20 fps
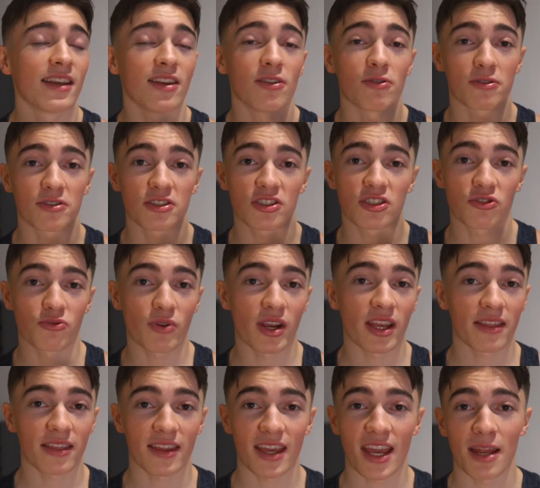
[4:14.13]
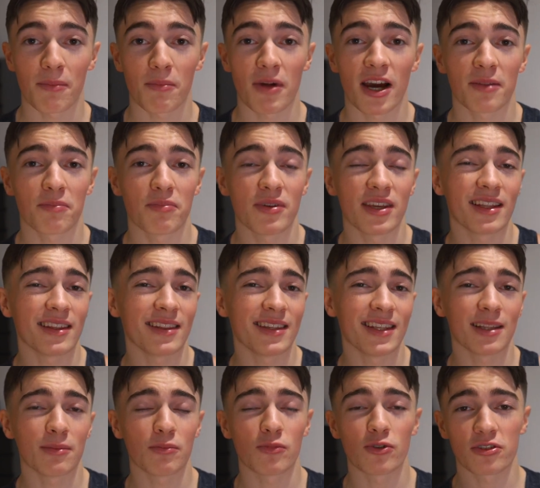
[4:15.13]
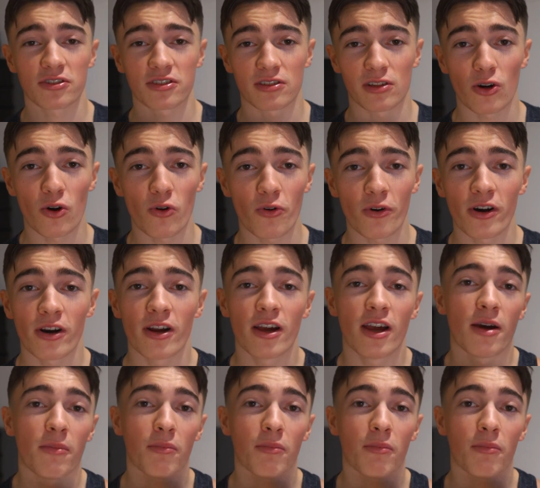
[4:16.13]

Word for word: your strength gain might be a little more slower,